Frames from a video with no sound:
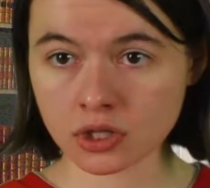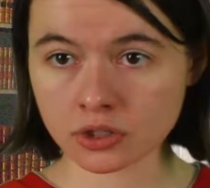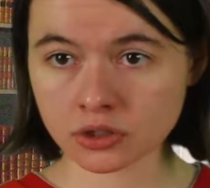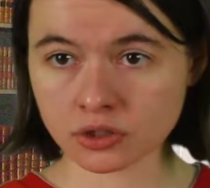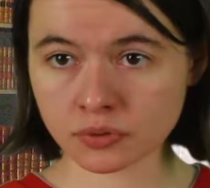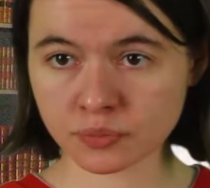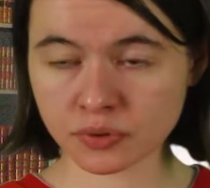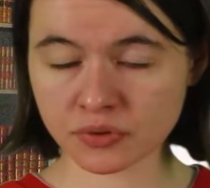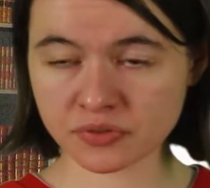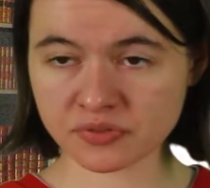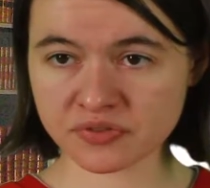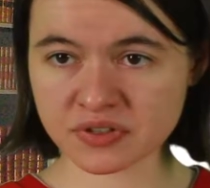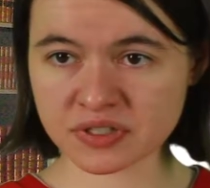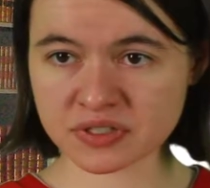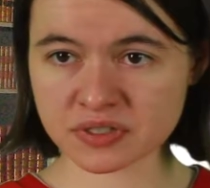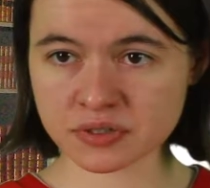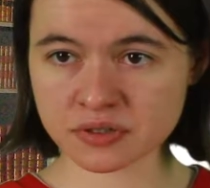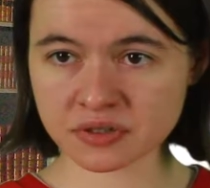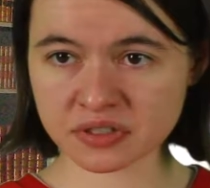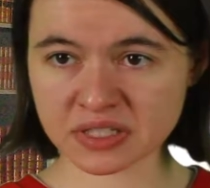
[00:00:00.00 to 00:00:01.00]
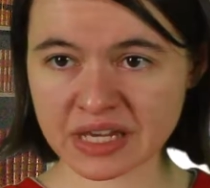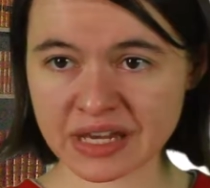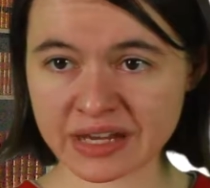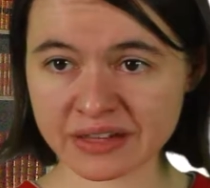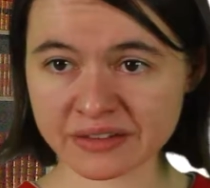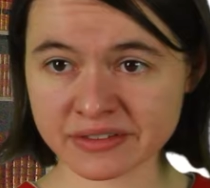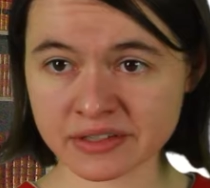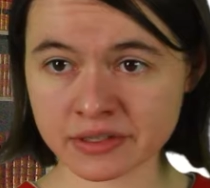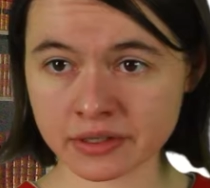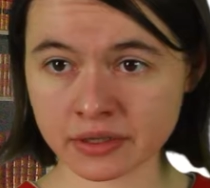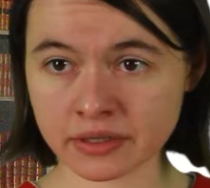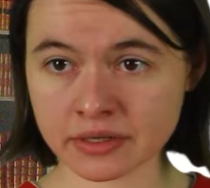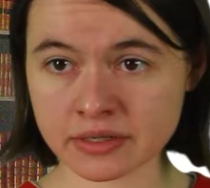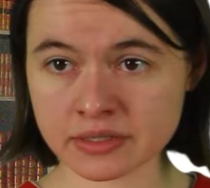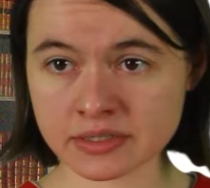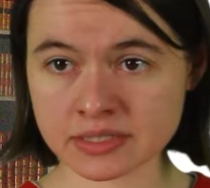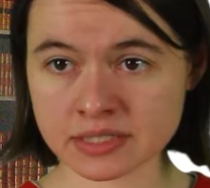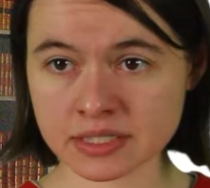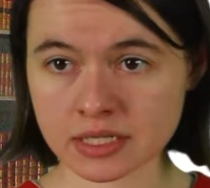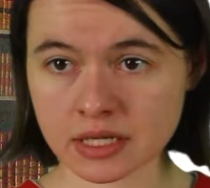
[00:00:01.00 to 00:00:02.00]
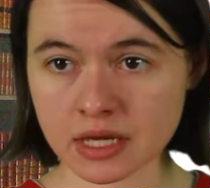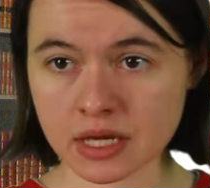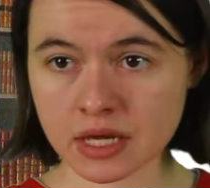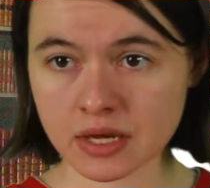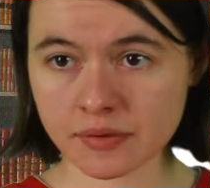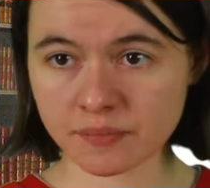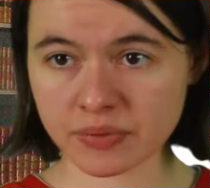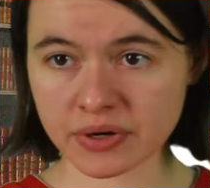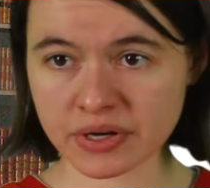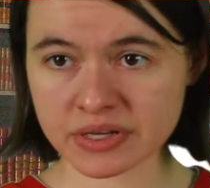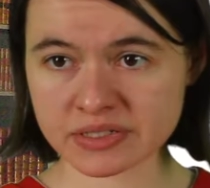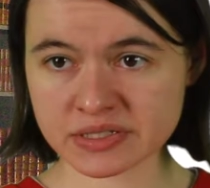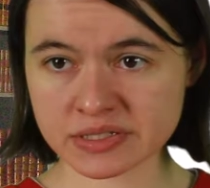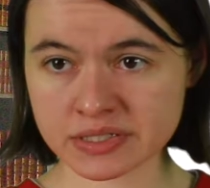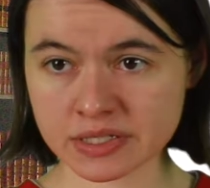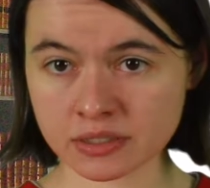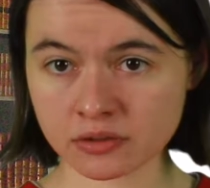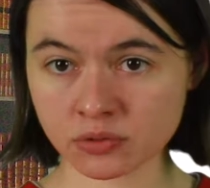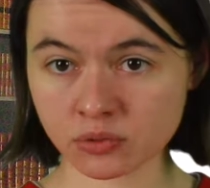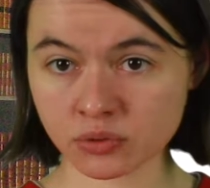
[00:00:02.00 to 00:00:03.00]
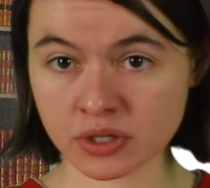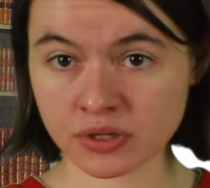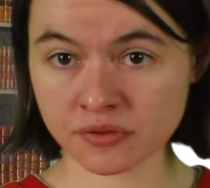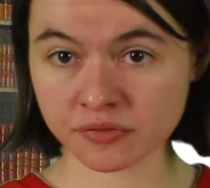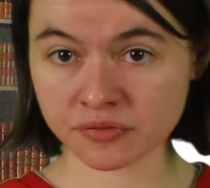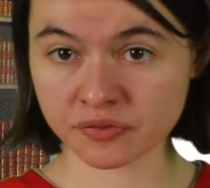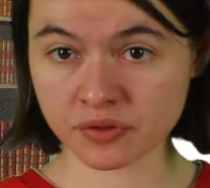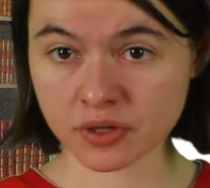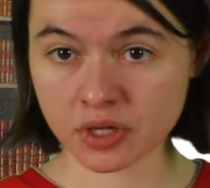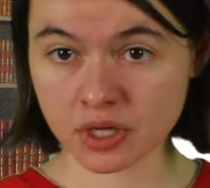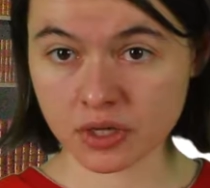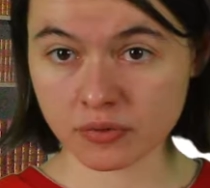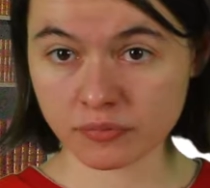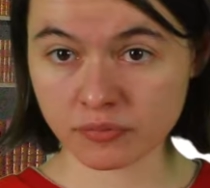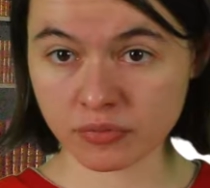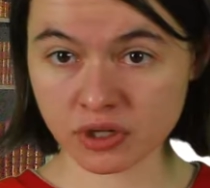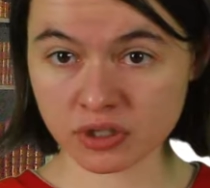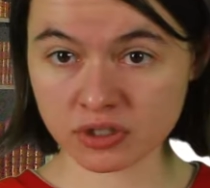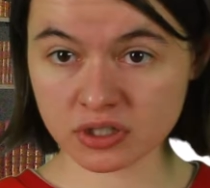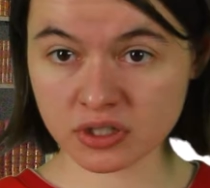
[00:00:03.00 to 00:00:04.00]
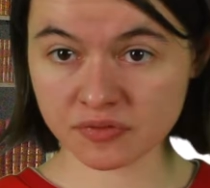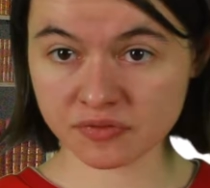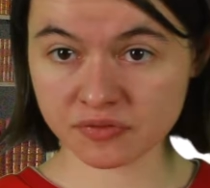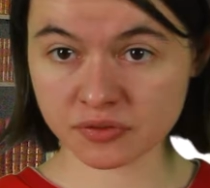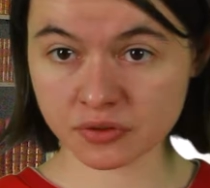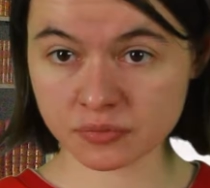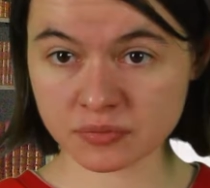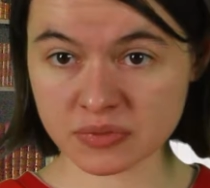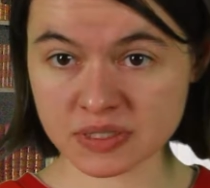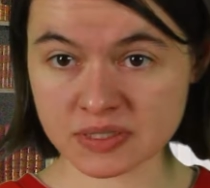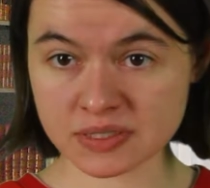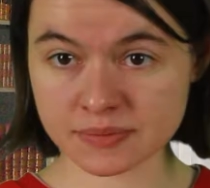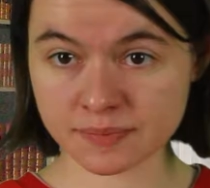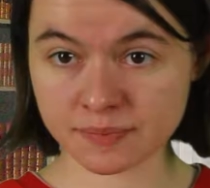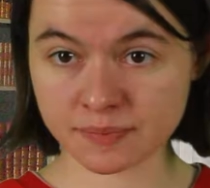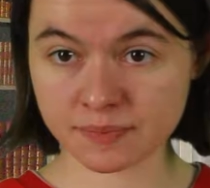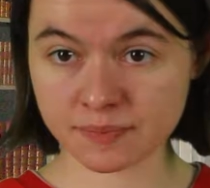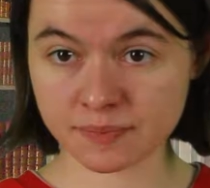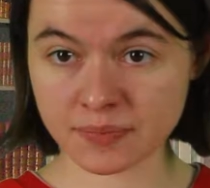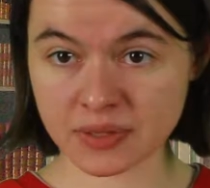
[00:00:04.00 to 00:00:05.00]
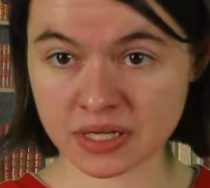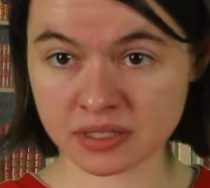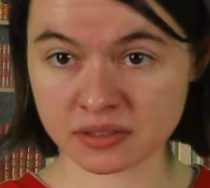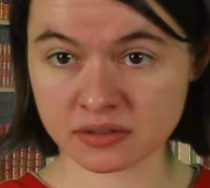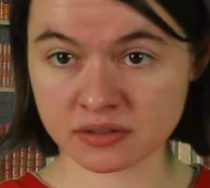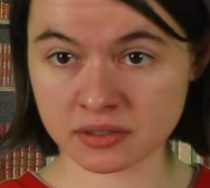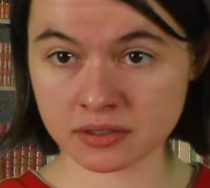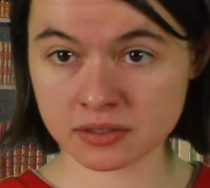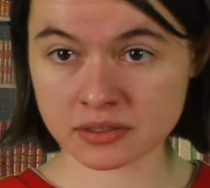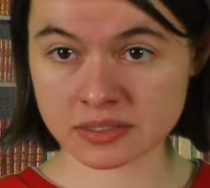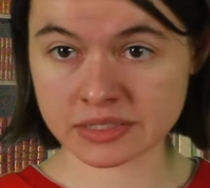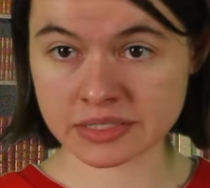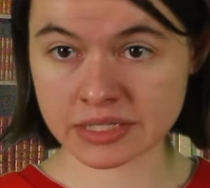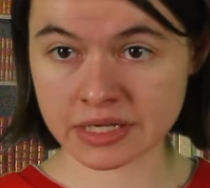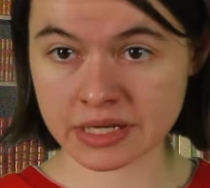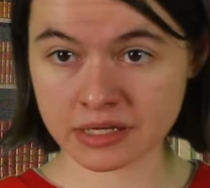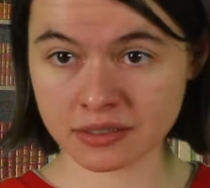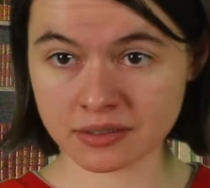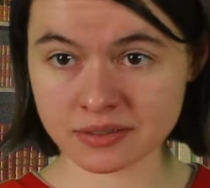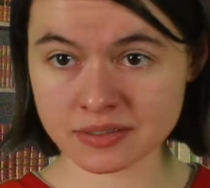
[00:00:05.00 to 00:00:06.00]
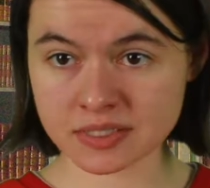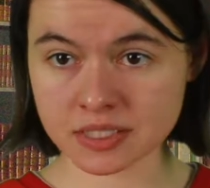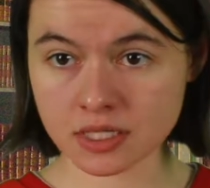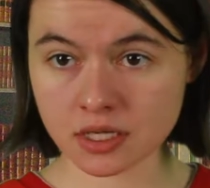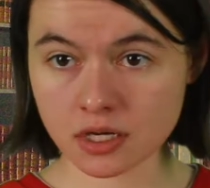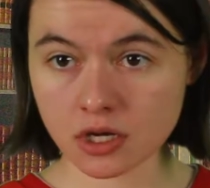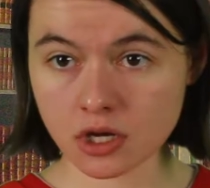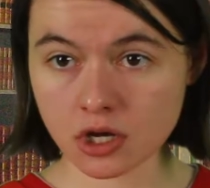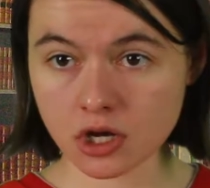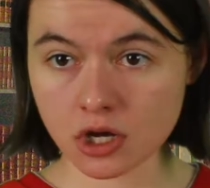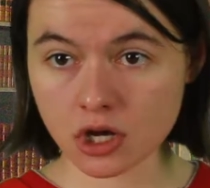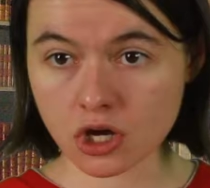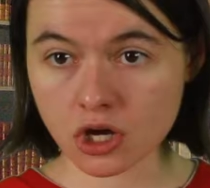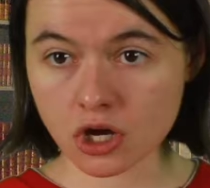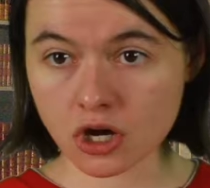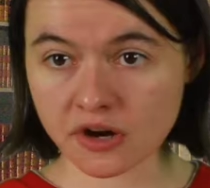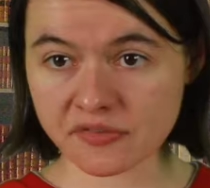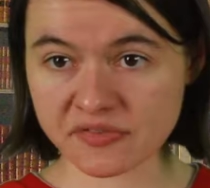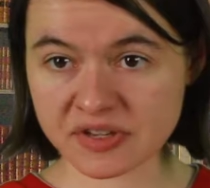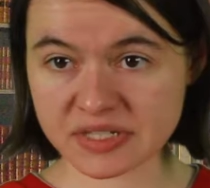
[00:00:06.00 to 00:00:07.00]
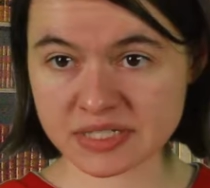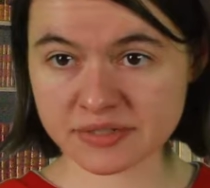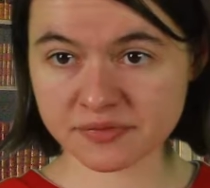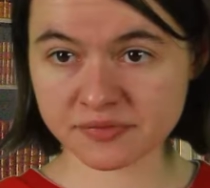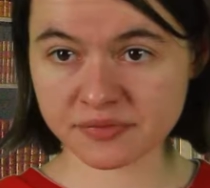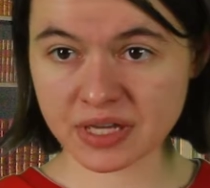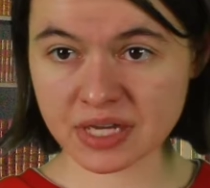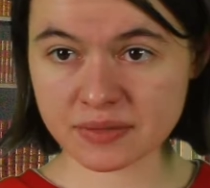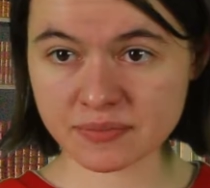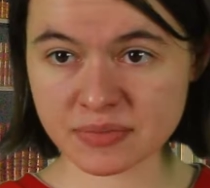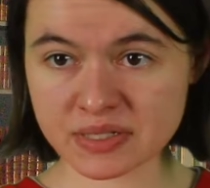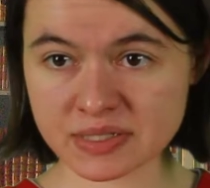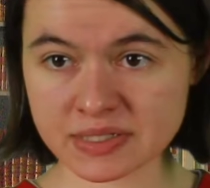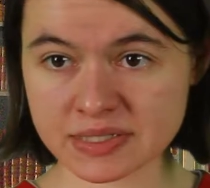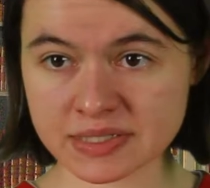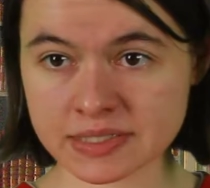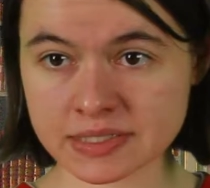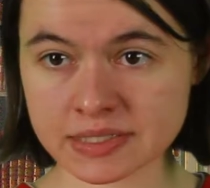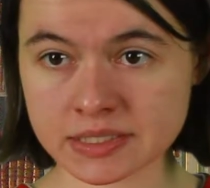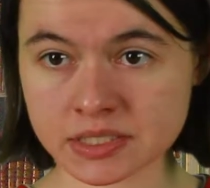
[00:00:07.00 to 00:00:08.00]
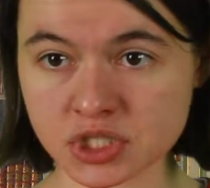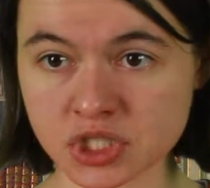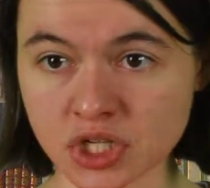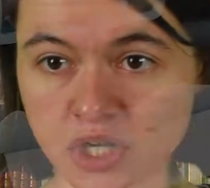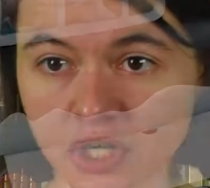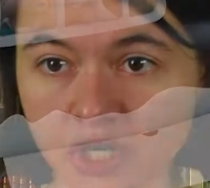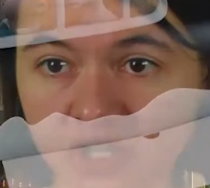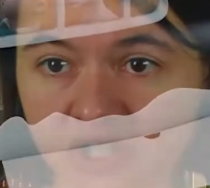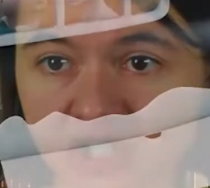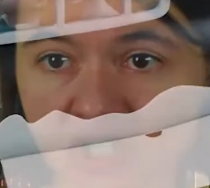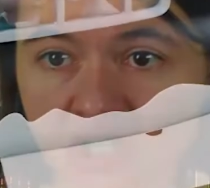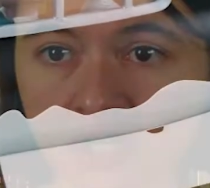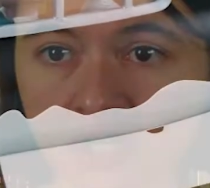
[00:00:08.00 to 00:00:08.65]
The Professor Calculus buys it with money from his patent sales of his famous shark